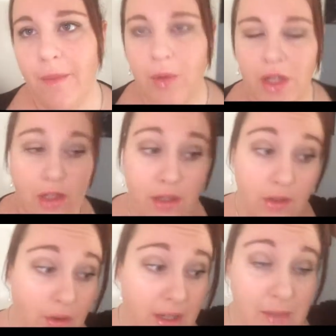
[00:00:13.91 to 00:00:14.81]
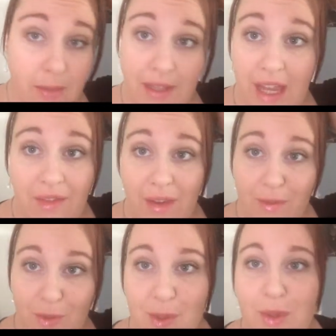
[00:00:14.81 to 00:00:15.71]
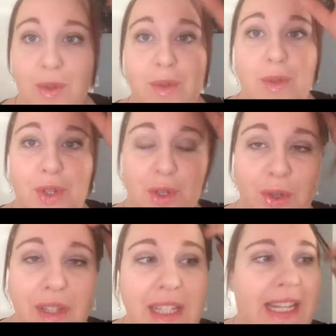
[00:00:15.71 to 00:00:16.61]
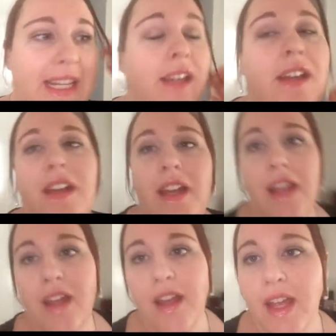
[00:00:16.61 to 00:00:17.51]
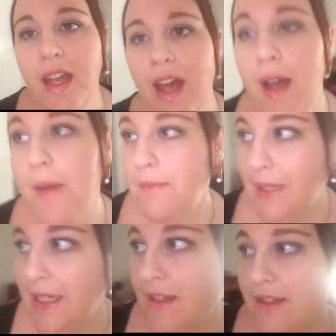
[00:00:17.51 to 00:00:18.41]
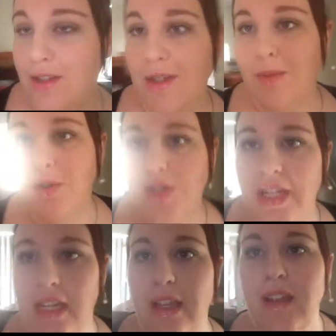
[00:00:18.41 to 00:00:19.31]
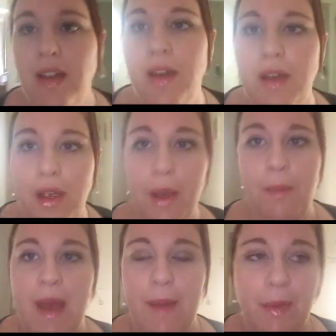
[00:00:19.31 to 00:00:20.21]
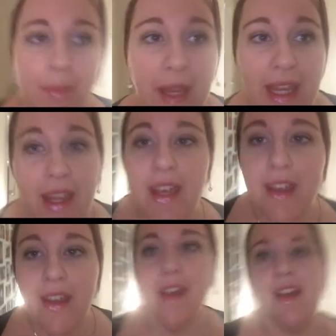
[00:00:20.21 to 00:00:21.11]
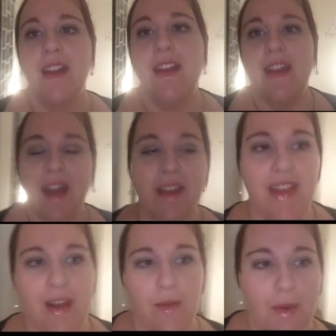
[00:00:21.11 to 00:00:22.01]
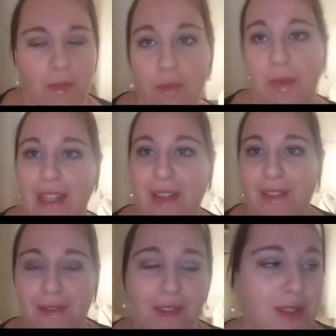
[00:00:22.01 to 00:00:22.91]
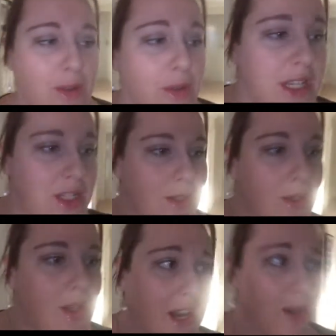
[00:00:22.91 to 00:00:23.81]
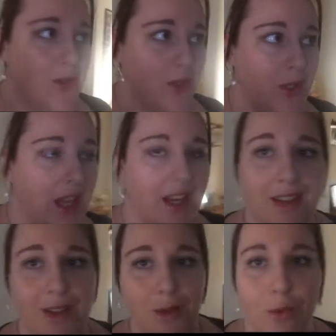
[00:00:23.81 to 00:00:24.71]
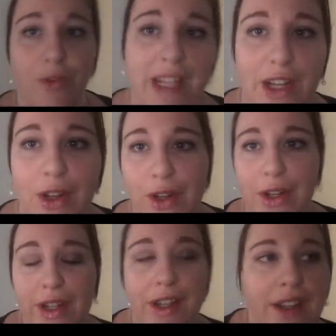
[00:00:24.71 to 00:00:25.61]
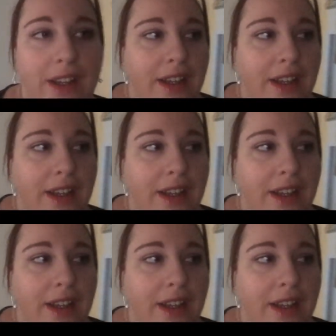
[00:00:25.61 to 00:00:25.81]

and we're going to be leaving for school shortly. Mia is just watching Peppa Pig and then we will be leaving for school. I just thought I could do like a little video day